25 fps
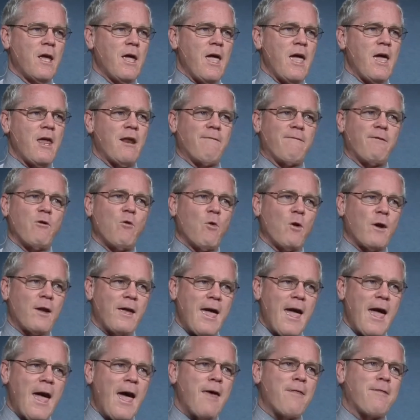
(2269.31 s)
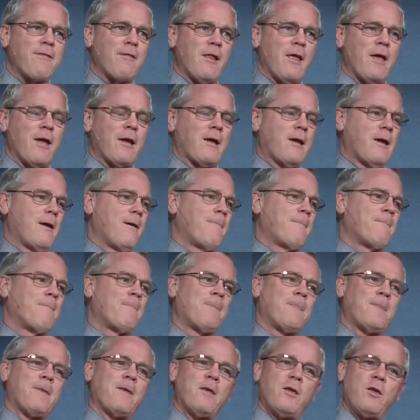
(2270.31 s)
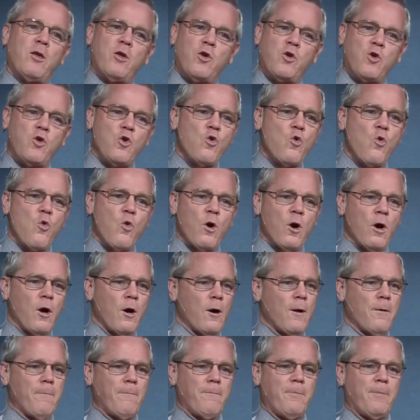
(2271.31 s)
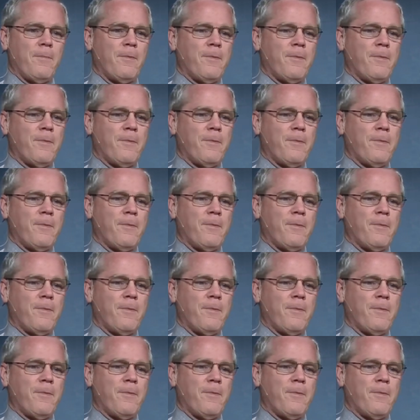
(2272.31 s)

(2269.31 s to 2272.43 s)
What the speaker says: And if you were Catholic, you